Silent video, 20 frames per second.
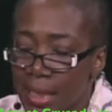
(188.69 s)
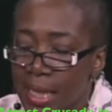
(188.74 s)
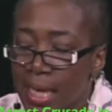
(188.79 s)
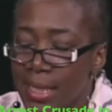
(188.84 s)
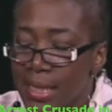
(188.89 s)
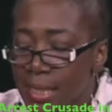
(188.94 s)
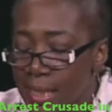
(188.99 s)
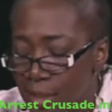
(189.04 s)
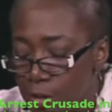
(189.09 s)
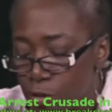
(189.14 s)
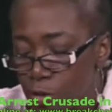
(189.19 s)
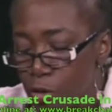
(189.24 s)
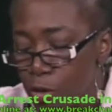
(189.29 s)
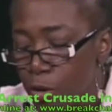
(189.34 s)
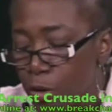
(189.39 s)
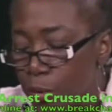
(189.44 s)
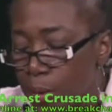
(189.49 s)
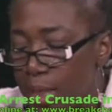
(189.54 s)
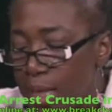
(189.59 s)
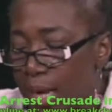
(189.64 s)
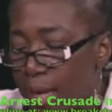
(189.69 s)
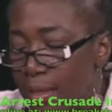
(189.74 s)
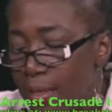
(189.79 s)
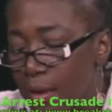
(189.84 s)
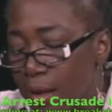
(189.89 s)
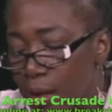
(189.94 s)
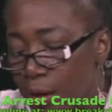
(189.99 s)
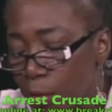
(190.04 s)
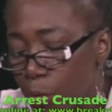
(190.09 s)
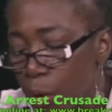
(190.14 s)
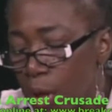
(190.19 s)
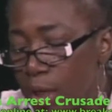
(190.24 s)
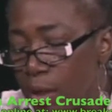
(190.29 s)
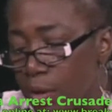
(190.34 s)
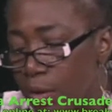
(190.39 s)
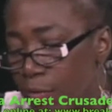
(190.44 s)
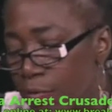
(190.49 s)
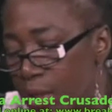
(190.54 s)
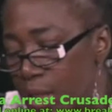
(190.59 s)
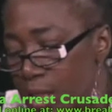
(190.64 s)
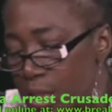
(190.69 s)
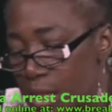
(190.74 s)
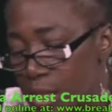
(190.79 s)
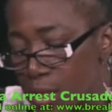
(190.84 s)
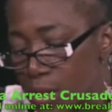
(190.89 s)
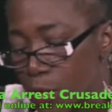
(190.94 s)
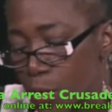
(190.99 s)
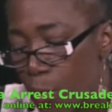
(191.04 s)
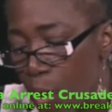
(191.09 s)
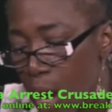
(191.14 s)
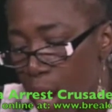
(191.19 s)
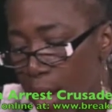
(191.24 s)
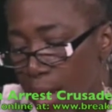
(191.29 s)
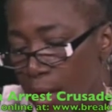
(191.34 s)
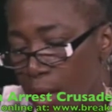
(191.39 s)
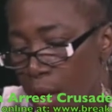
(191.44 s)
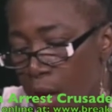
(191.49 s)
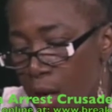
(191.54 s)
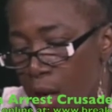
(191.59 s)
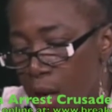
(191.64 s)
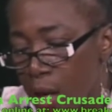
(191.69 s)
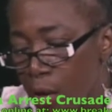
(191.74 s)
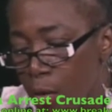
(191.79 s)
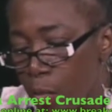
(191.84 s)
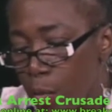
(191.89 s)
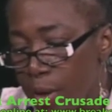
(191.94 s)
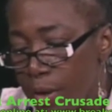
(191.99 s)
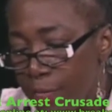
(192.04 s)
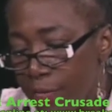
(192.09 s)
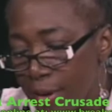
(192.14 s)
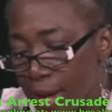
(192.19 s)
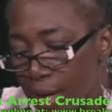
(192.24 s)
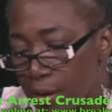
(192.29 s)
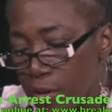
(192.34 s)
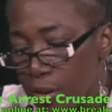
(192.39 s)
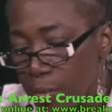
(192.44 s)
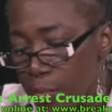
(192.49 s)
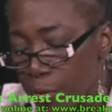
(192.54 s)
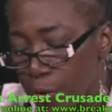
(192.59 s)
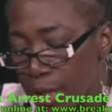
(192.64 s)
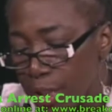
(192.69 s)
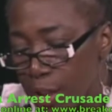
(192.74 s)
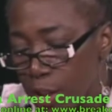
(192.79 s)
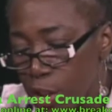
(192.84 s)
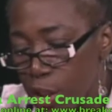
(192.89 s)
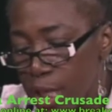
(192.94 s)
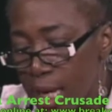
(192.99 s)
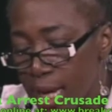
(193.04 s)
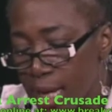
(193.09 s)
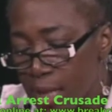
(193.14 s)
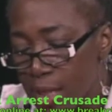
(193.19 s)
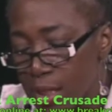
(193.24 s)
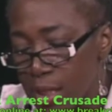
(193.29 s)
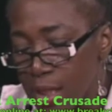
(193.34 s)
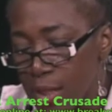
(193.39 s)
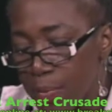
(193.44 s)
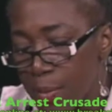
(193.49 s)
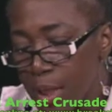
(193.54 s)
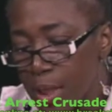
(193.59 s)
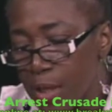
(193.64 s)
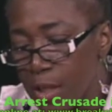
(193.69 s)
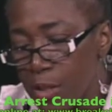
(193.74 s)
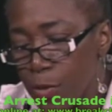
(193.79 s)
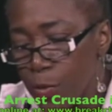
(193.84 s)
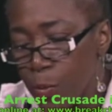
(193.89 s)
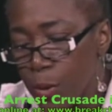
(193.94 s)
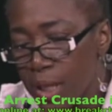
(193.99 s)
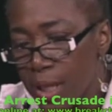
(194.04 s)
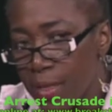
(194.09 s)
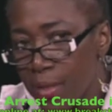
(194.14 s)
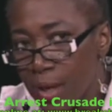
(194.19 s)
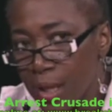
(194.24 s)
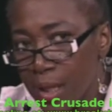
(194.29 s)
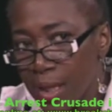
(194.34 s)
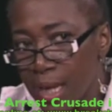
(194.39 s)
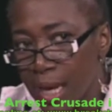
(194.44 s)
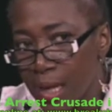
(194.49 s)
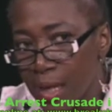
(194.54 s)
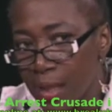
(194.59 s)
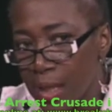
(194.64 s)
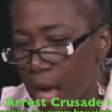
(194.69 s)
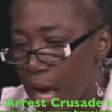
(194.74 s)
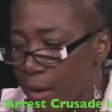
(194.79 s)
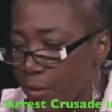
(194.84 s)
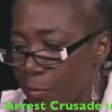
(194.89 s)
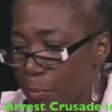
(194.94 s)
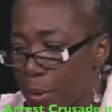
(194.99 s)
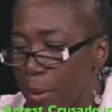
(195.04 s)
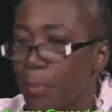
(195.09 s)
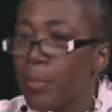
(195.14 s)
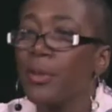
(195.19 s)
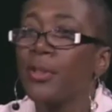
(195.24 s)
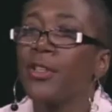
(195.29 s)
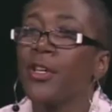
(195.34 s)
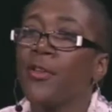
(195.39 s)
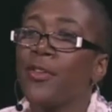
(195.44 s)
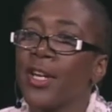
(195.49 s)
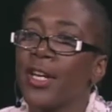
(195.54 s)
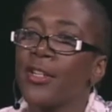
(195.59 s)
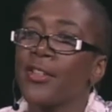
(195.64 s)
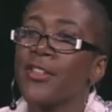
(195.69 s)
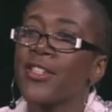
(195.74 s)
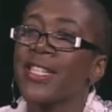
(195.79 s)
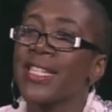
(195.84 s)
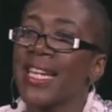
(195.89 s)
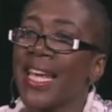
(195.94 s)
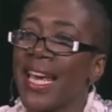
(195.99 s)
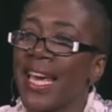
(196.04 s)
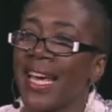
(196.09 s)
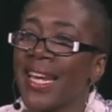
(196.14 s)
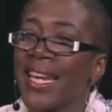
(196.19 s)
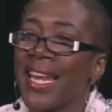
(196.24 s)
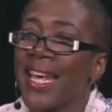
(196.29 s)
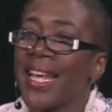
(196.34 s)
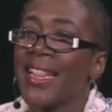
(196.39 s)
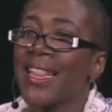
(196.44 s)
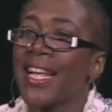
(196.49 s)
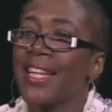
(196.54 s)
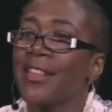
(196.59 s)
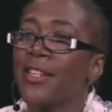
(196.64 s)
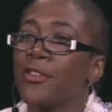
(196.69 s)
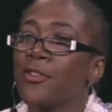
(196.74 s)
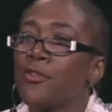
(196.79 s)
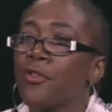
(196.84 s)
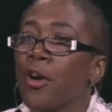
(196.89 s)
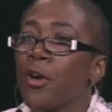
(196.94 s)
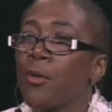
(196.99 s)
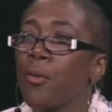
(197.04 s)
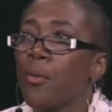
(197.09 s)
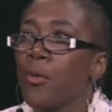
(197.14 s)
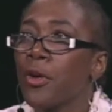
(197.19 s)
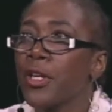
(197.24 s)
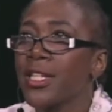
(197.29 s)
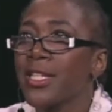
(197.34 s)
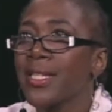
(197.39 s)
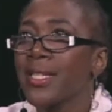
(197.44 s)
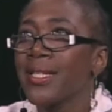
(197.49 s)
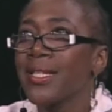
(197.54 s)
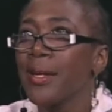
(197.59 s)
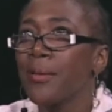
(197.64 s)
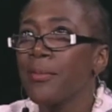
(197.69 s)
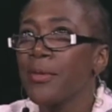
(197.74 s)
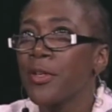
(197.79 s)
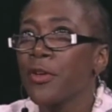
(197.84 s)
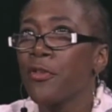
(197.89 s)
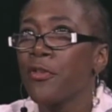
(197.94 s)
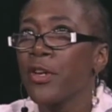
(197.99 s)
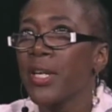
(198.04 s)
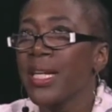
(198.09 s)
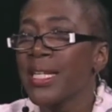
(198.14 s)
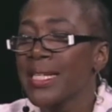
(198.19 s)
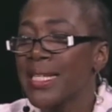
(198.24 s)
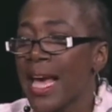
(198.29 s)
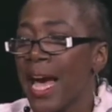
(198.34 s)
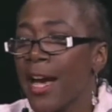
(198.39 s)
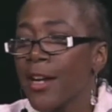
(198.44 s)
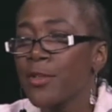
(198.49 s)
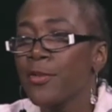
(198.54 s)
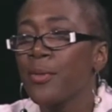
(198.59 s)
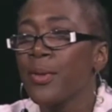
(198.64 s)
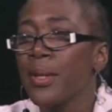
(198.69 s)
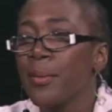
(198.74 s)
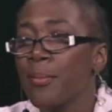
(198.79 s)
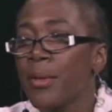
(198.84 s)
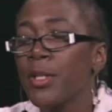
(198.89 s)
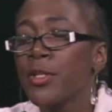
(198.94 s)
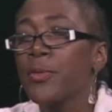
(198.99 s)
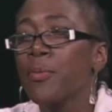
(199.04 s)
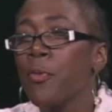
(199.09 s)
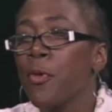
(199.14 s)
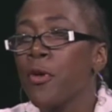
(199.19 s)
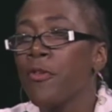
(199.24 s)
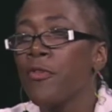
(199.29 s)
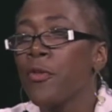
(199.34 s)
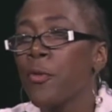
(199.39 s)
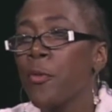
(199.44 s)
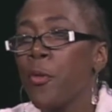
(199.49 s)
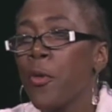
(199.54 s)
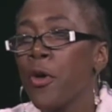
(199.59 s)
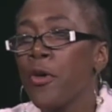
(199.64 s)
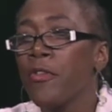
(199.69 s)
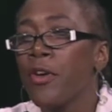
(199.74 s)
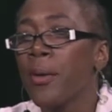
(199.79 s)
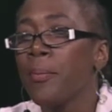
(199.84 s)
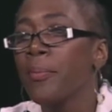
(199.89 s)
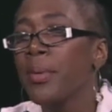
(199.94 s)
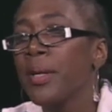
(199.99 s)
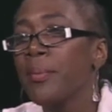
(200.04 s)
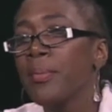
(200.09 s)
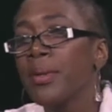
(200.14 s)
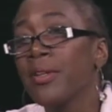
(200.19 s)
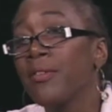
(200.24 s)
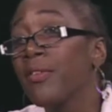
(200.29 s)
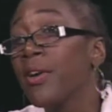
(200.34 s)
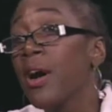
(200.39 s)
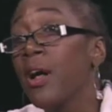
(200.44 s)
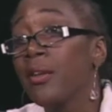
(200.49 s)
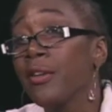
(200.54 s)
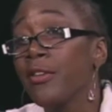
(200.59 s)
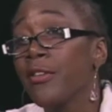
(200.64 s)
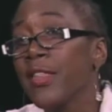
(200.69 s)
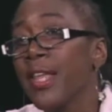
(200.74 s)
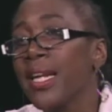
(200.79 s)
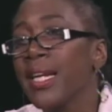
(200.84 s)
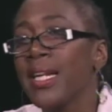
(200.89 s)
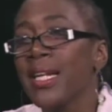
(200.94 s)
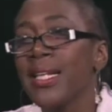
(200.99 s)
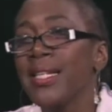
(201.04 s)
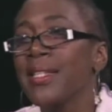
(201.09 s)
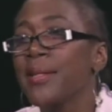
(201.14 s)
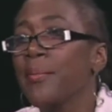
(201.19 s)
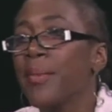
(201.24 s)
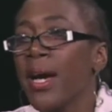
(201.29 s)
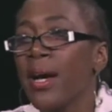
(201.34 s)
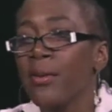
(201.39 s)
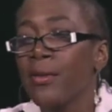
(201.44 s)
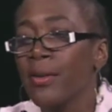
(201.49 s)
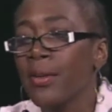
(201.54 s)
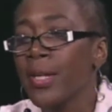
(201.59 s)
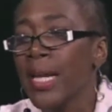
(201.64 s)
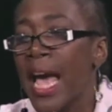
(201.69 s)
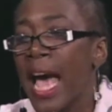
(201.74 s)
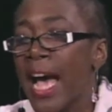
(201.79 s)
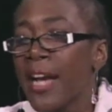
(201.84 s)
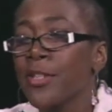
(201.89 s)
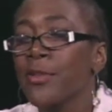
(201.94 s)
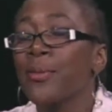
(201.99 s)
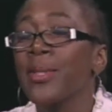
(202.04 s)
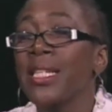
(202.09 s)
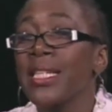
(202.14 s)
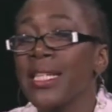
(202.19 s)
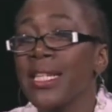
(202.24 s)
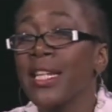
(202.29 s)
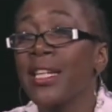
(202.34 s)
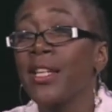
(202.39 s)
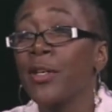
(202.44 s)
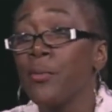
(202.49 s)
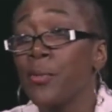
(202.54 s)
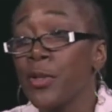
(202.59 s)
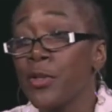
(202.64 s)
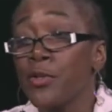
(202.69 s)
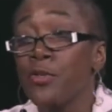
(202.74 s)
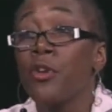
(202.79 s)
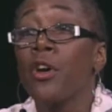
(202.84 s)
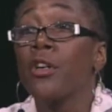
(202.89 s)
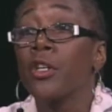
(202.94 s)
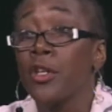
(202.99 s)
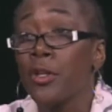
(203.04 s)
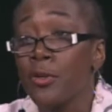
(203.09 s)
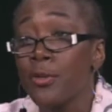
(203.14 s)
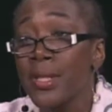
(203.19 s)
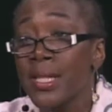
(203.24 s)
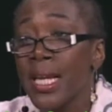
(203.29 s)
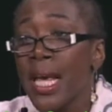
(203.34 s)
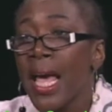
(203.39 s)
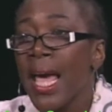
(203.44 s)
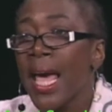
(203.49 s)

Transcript: Yes, it's true. And I think one of the reasons why we founded Break the Chains is because we think that a lot of people don't understand that the drug war to some degree is actually much more of a war on people of color than it is about actually dealing with drug use.